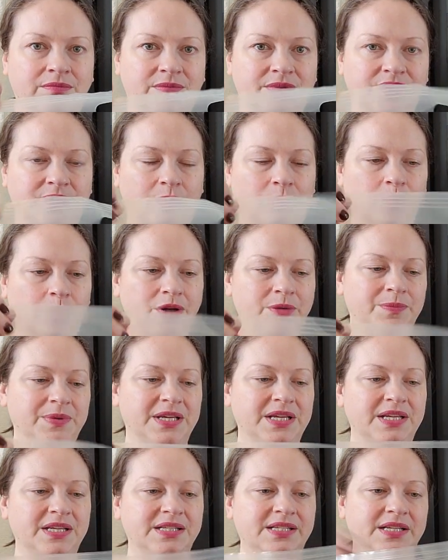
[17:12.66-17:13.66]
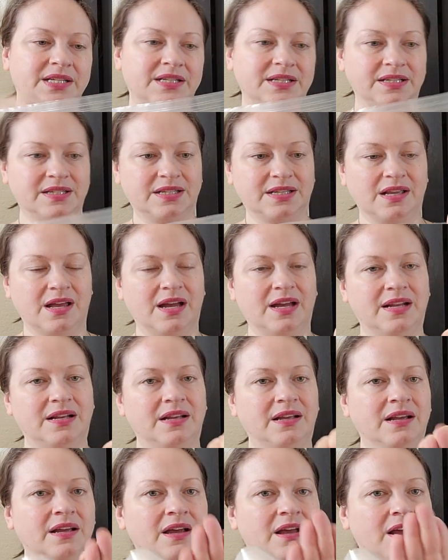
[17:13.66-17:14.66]
So it would be easy to
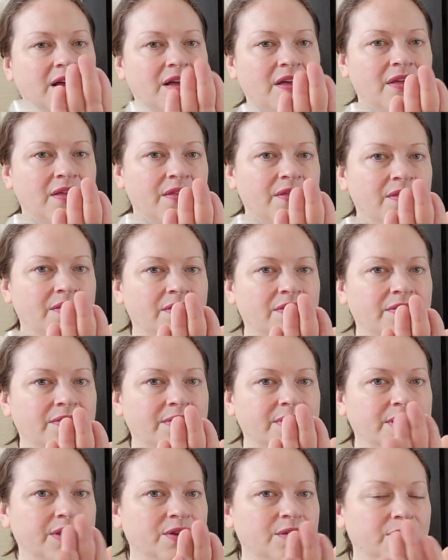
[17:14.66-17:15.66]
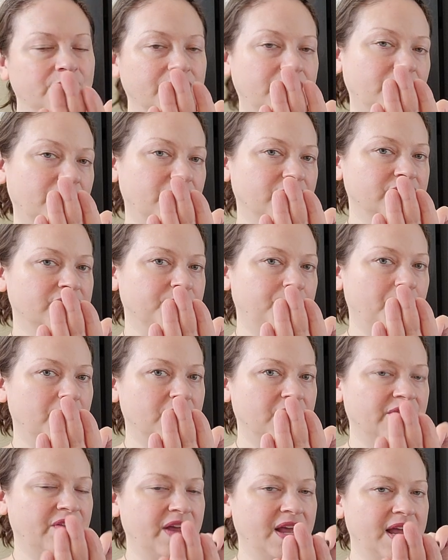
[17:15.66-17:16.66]
slide, you know, the curved
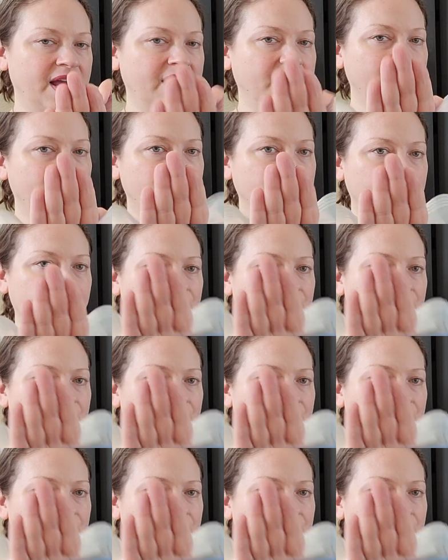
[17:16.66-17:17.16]
part of a hanger